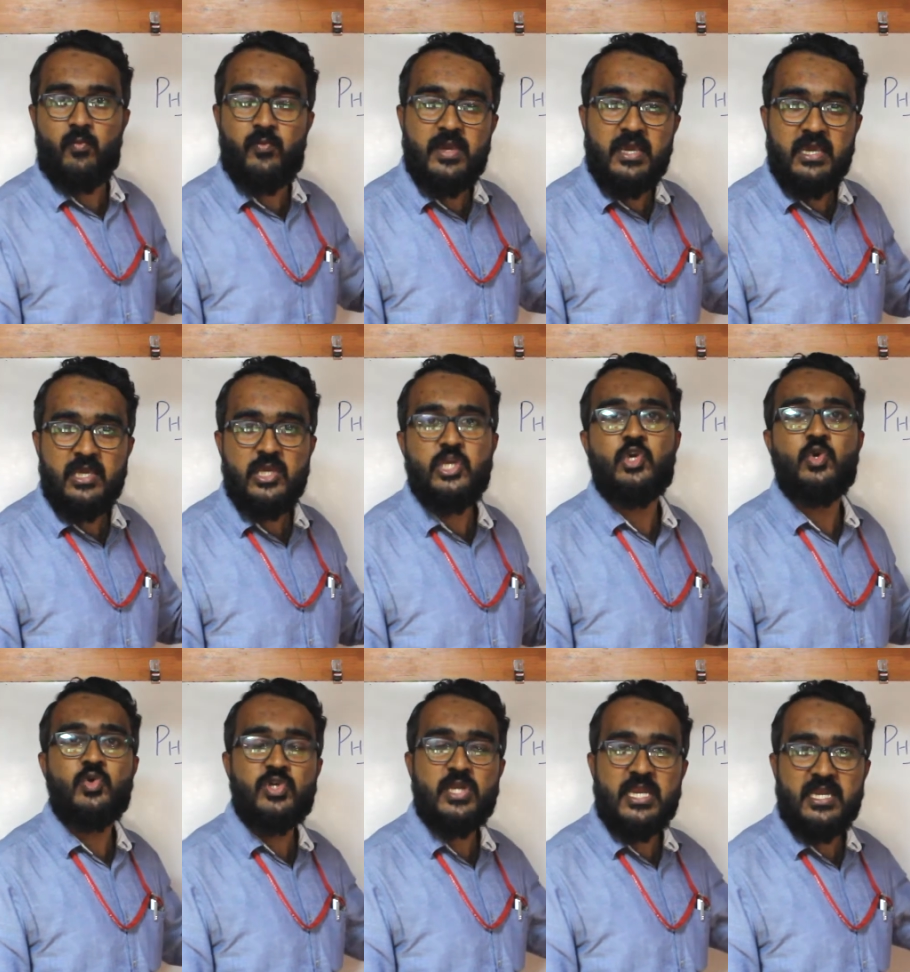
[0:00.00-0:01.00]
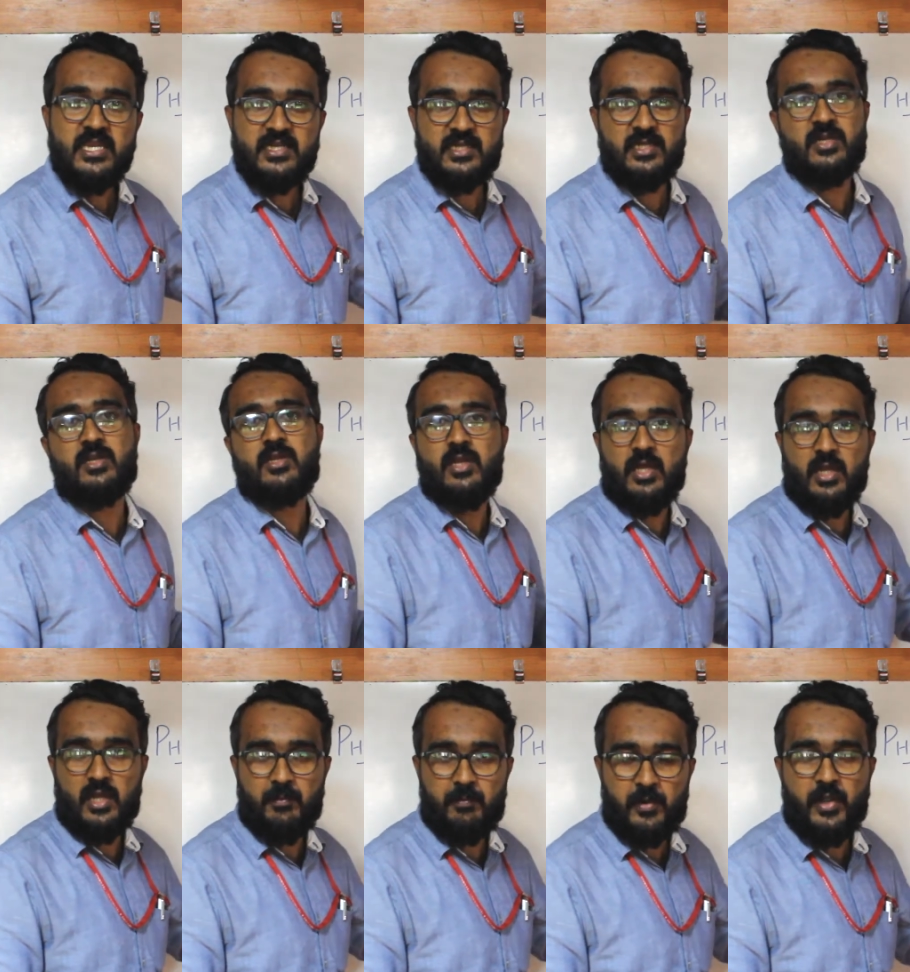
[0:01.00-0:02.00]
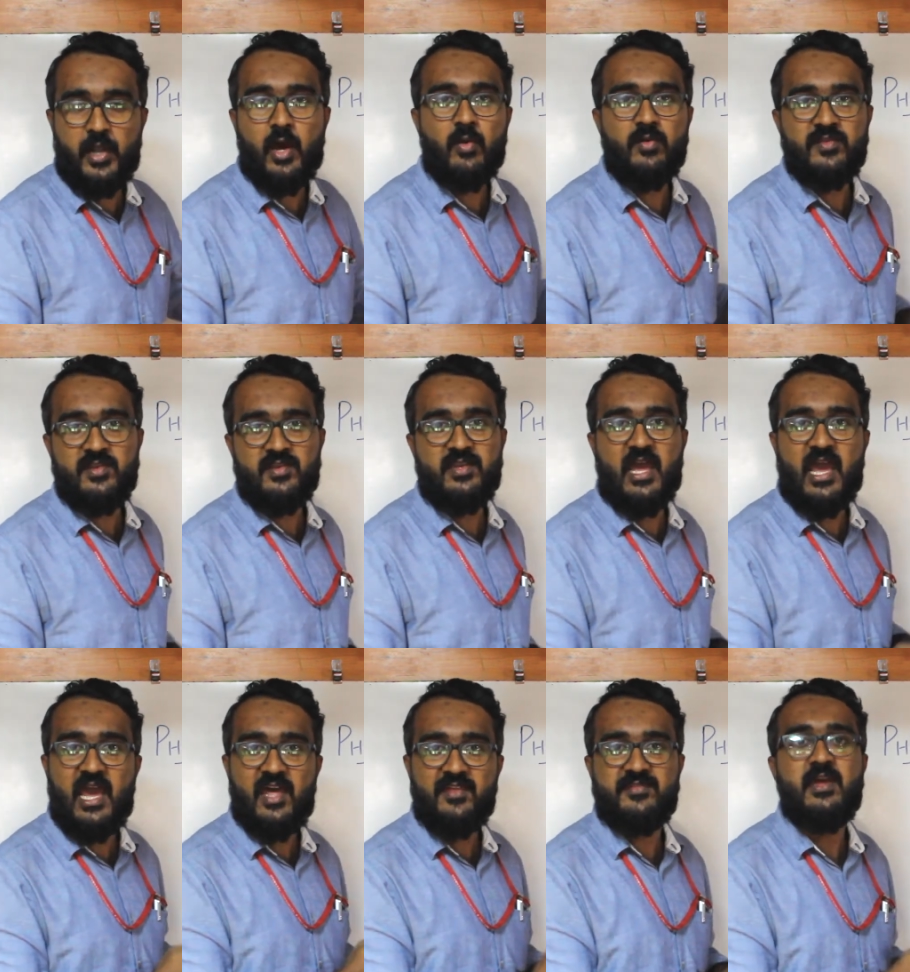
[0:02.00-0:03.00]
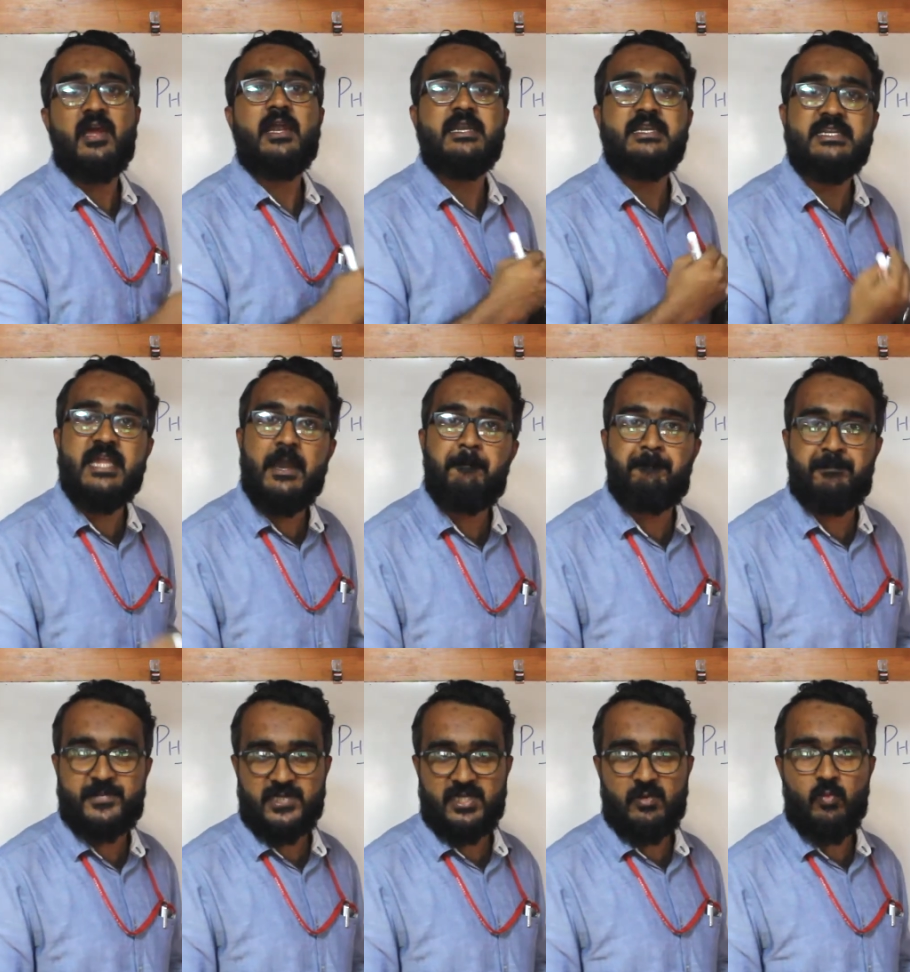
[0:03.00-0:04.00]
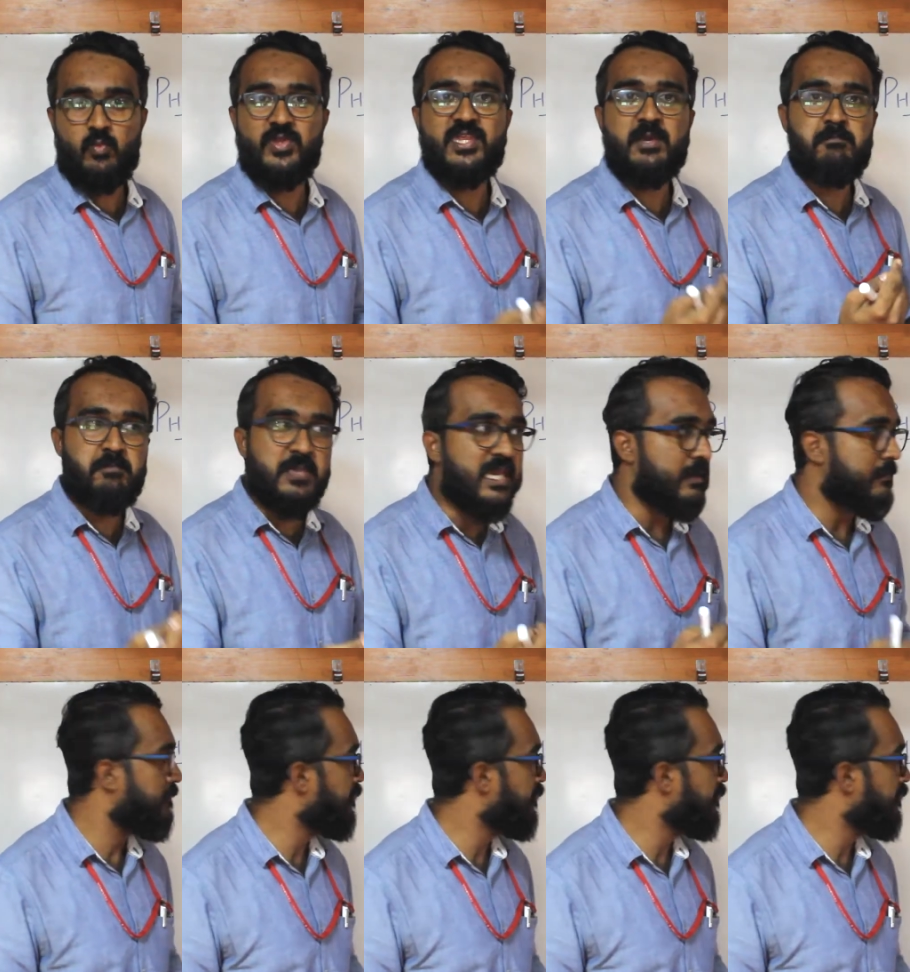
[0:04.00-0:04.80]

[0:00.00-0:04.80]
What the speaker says: We usually pronounce it as debt with a B.